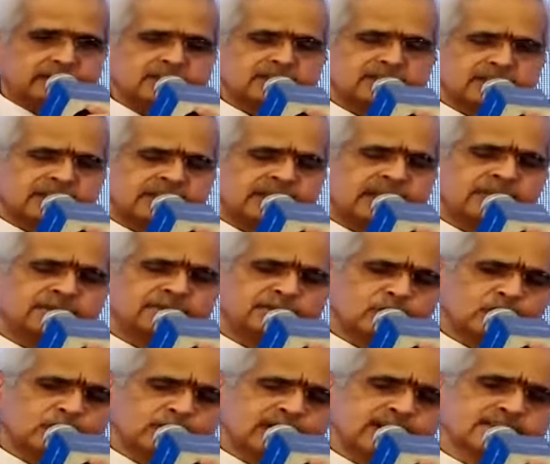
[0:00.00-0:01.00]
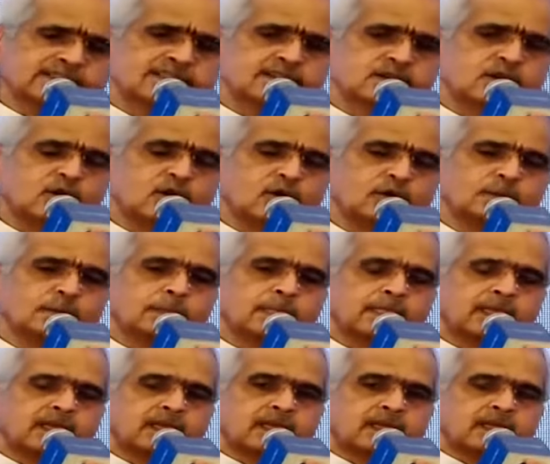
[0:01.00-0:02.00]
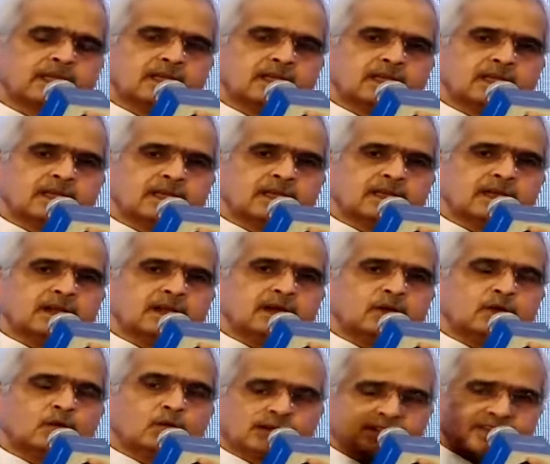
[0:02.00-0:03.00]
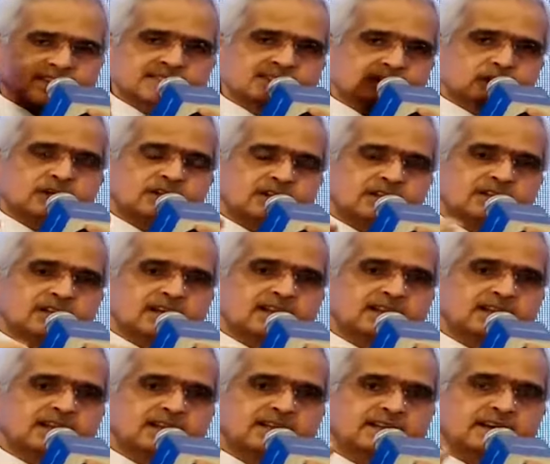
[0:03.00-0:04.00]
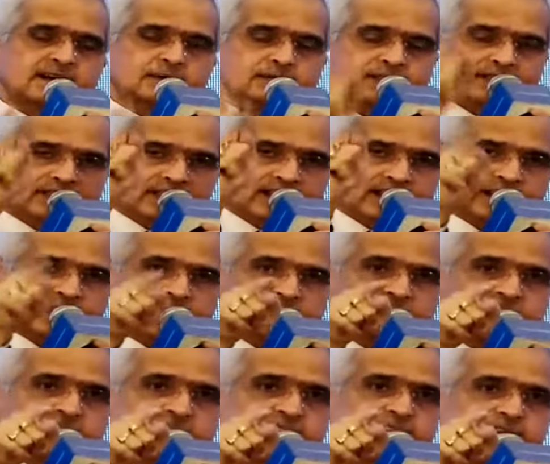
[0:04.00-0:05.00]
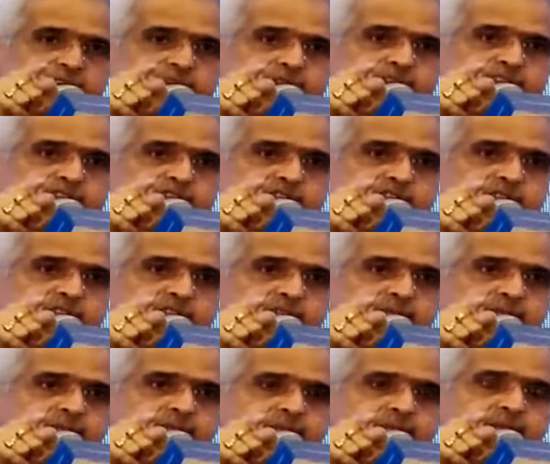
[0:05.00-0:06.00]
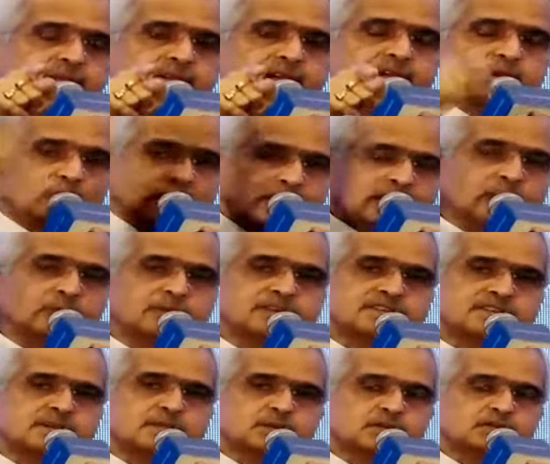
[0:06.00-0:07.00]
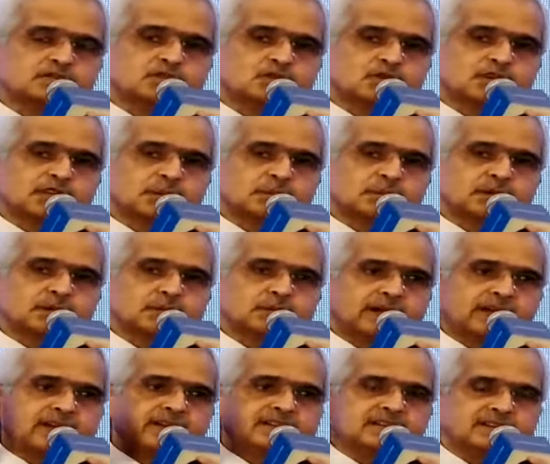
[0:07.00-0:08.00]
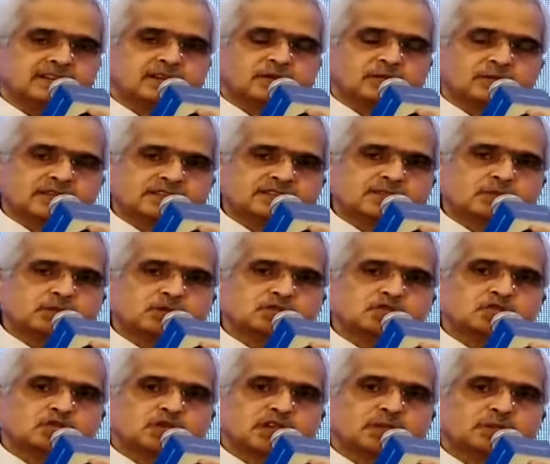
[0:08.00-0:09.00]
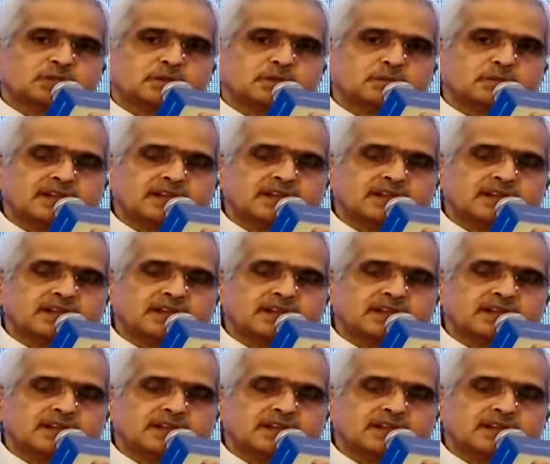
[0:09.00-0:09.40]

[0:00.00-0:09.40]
a few days ago, what is our target? Our target is inflation. And what are we supposed to keep in mind? We are supposed to keep in mind